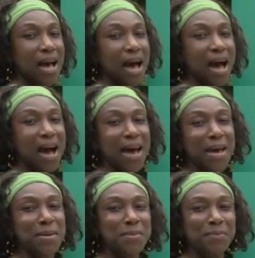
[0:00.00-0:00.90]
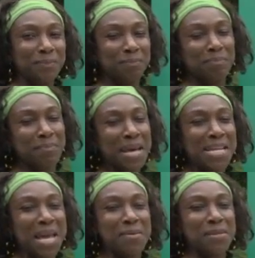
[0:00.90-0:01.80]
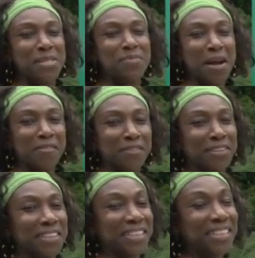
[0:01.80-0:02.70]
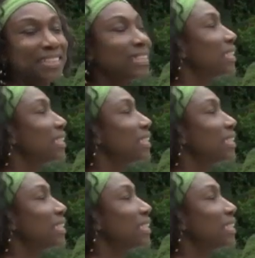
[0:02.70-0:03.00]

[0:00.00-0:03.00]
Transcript: Hi, my name is Beverly.